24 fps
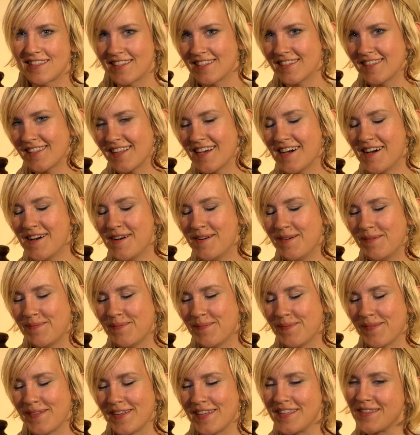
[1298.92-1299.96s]
Spirit
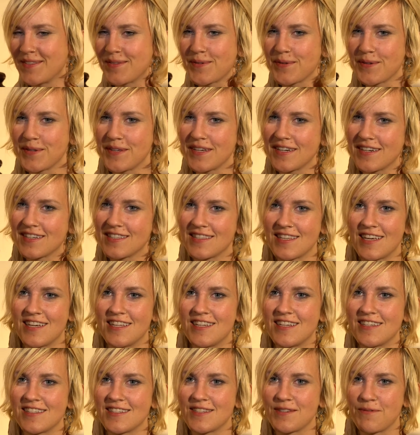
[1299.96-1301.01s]
House um, a little bit? It's really
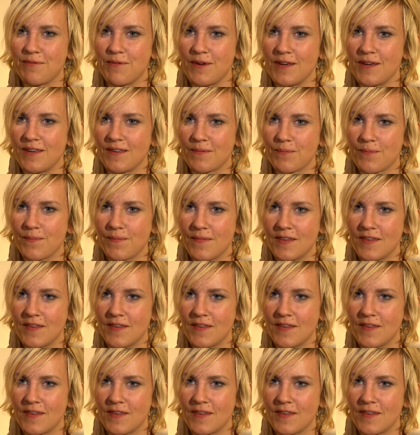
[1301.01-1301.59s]
exciting to me.